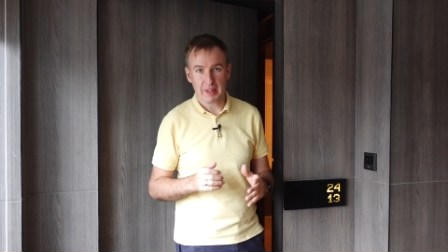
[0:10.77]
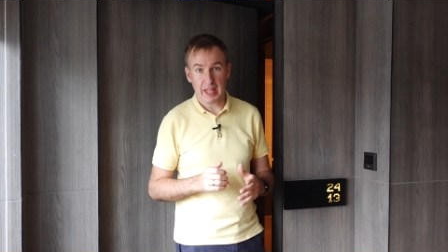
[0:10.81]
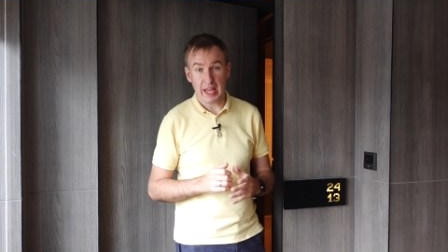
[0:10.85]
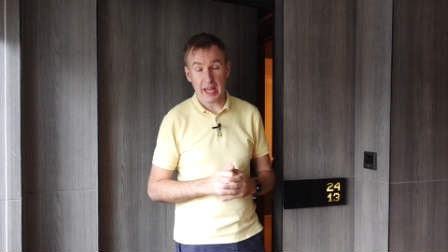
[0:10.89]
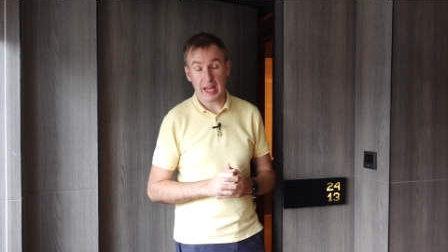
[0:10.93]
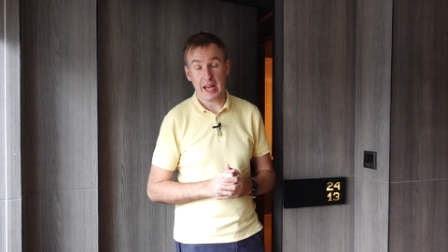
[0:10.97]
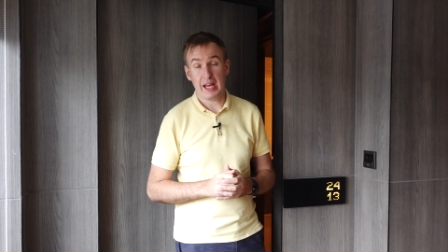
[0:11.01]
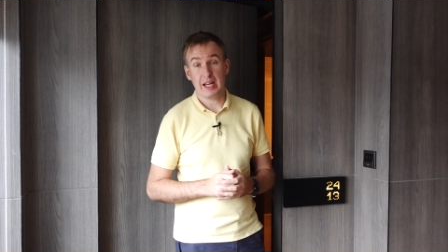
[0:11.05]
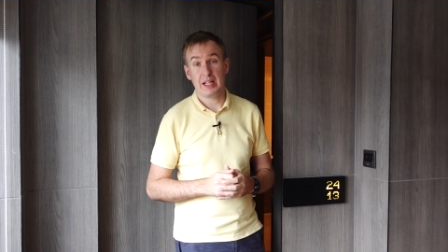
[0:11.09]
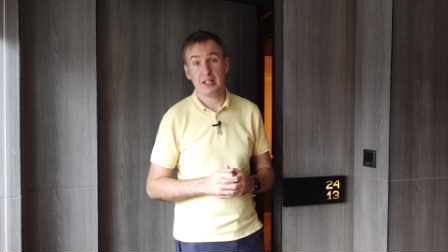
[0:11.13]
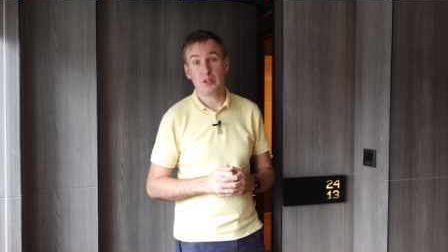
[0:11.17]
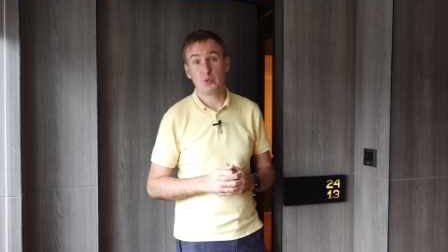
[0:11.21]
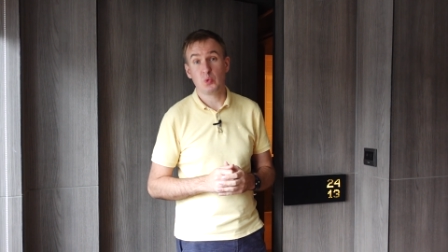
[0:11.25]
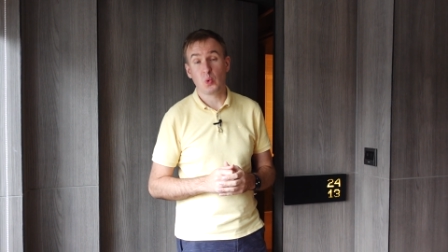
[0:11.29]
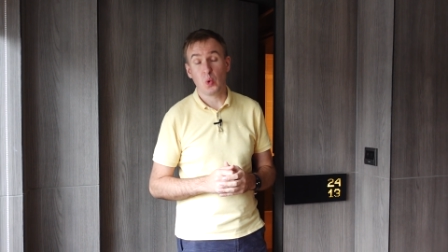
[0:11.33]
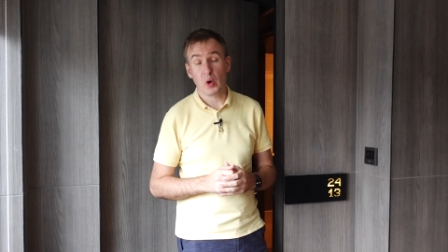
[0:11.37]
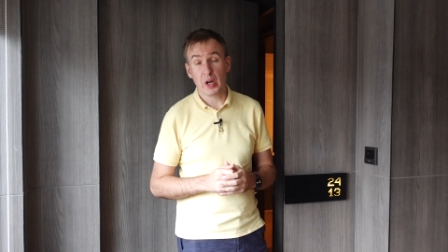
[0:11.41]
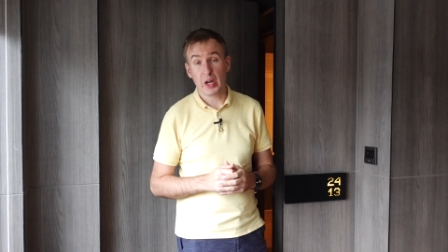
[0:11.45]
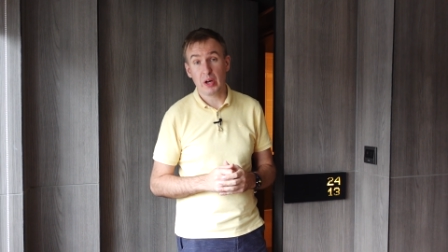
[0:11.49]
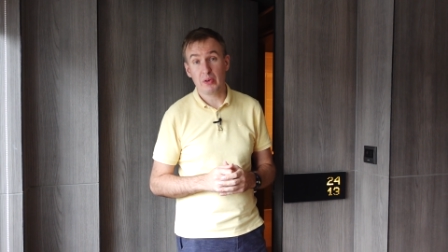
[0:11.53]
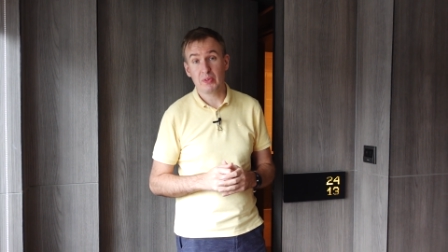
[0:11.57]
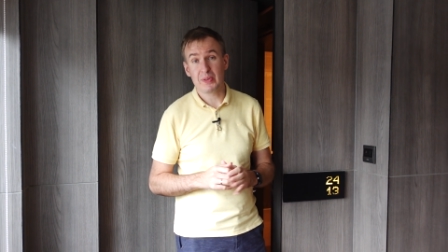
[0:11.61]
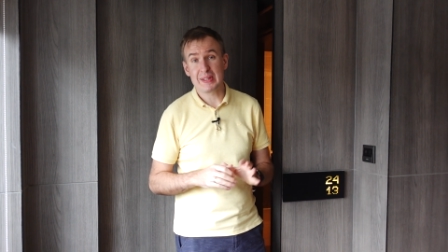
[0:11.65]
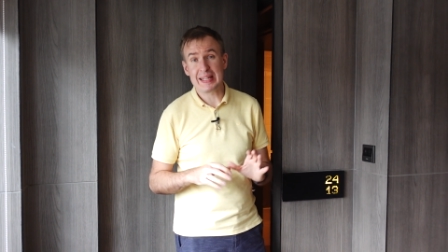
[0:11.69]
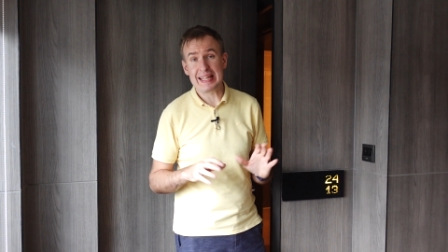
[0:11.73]
and one
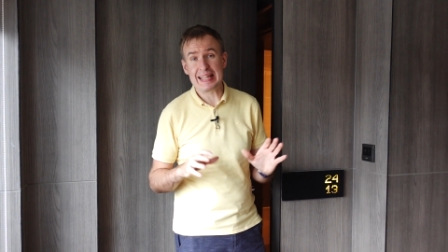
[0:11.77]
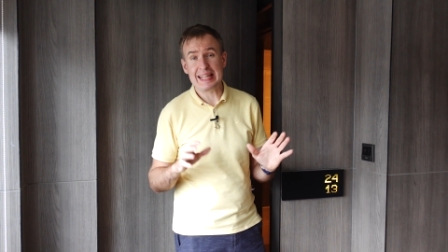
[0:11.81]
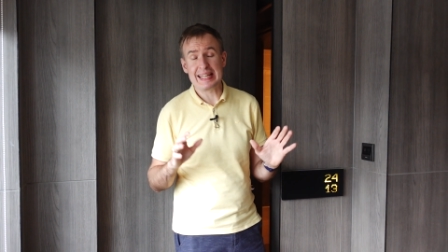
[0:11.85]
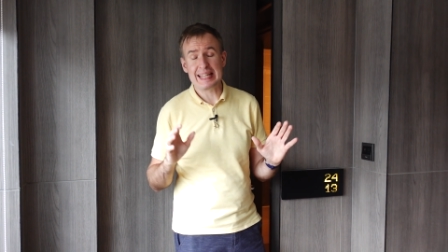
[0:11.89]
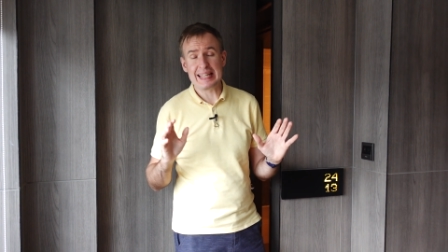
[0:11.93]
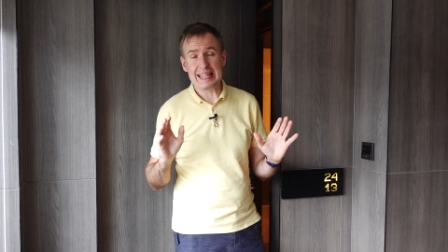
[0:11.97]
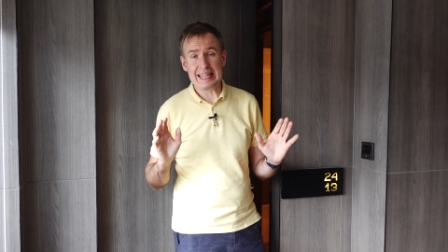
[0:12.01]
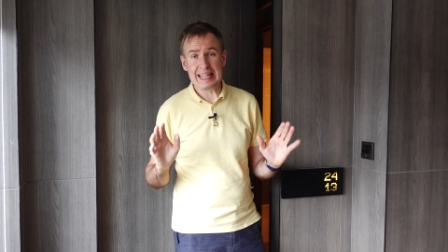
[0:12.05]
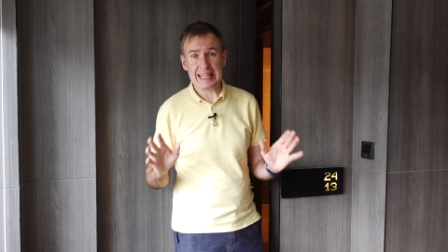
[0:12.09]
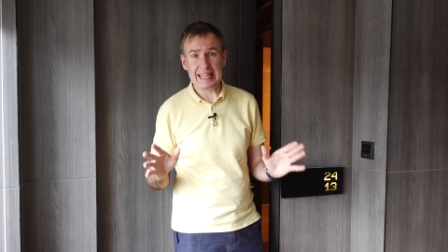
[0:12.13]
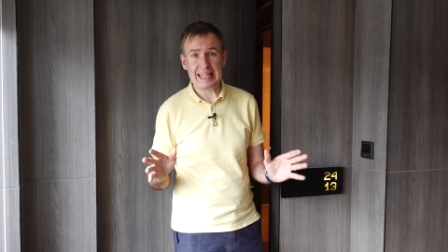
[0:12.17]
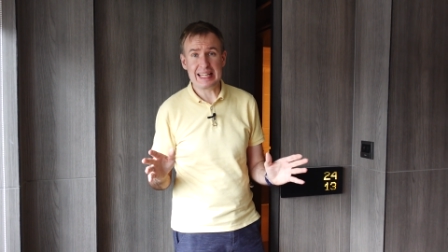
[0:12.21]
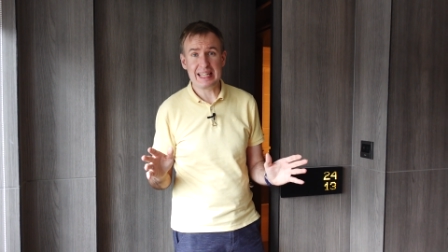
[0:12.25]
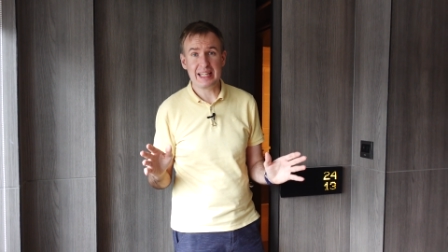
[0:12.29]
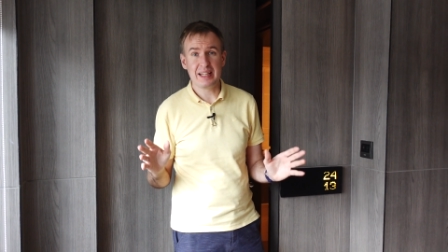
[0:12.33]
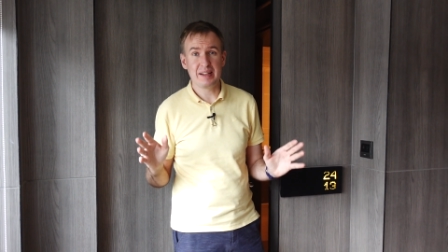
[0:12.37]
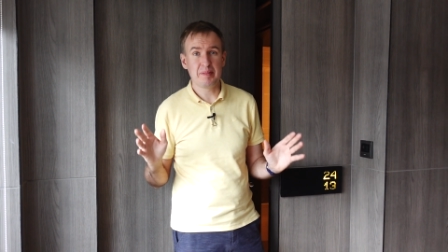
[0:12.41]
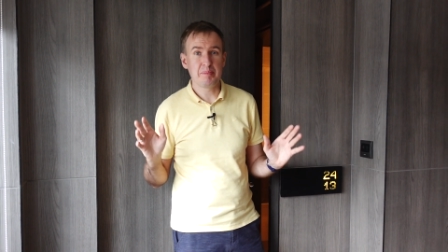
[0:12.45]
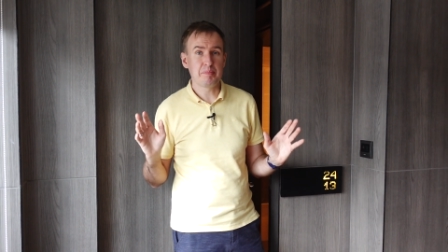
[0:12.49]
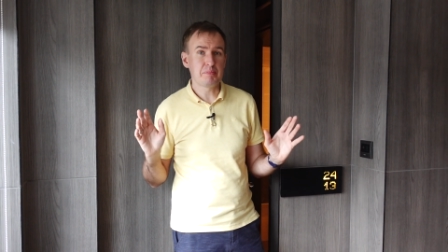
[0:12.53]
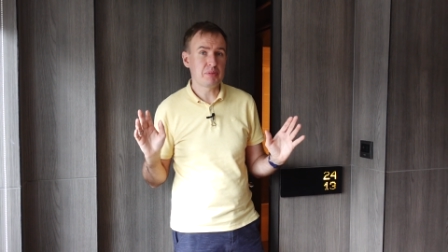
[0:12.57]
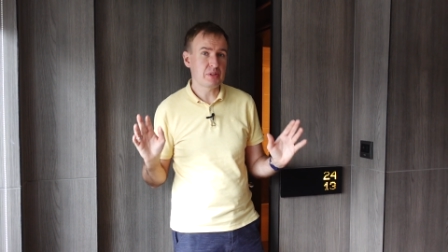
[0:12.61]
of the king